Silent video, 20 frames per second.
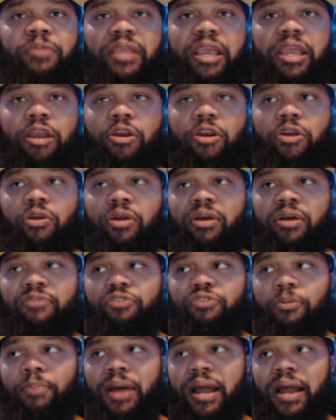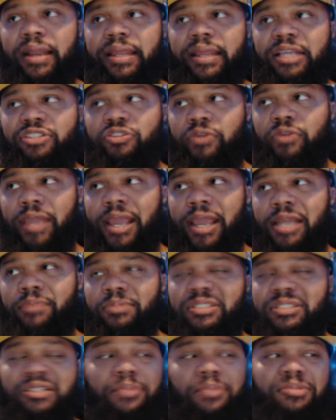care of your body as you
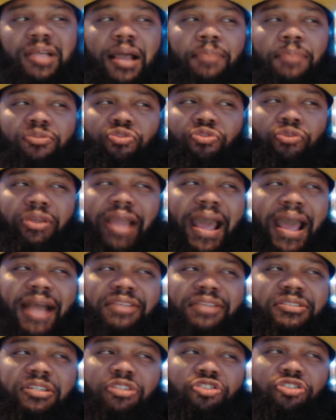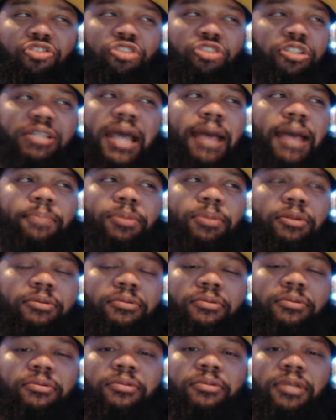can, but sometimes freak accidents just
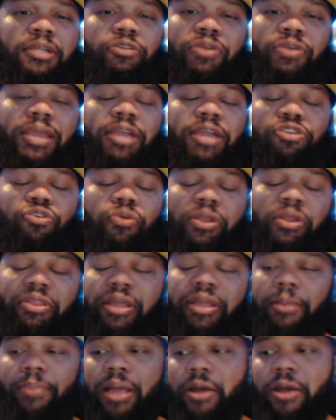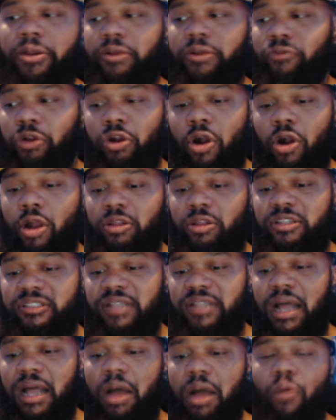happen, and you can't do anything about it,
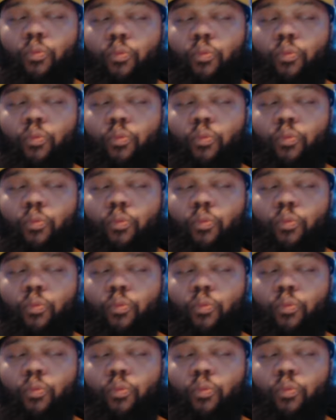regardless of how